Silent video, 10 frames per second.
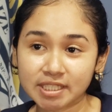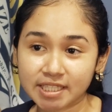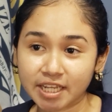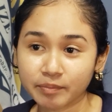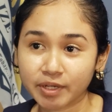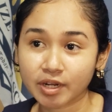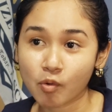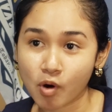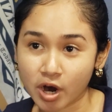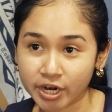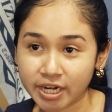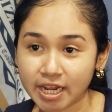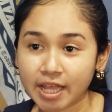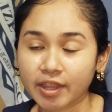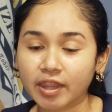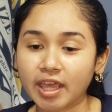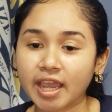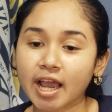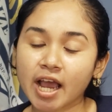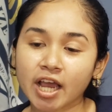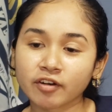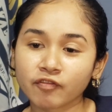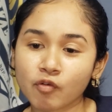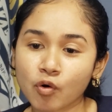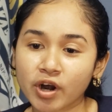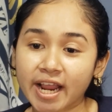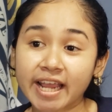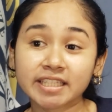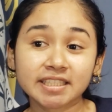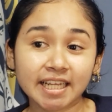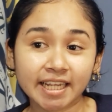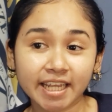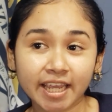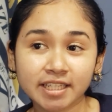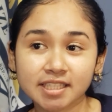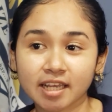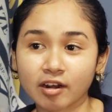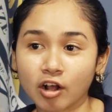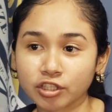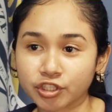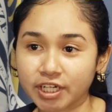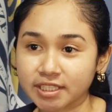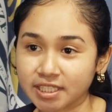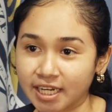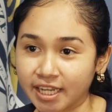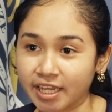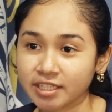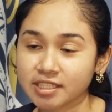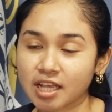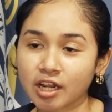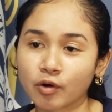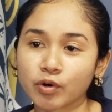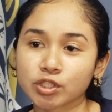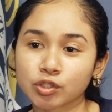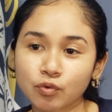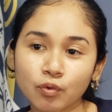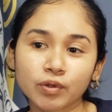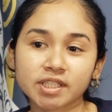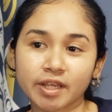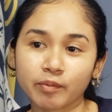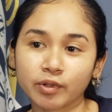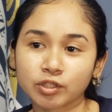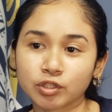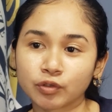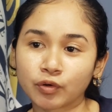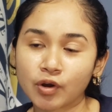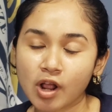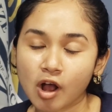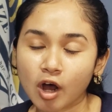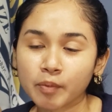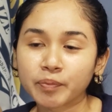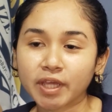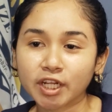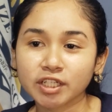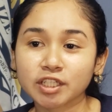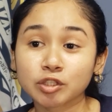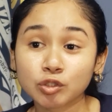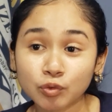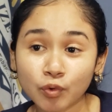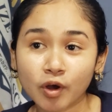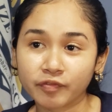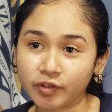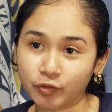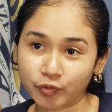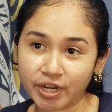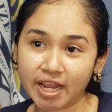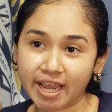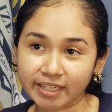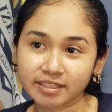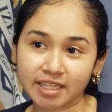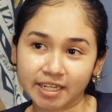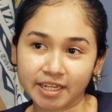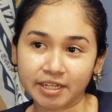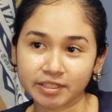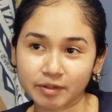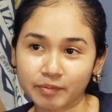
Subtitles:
Statement Award. They had for head delegates and alternate delegates, and our school was able to obtain the two of the three head delegate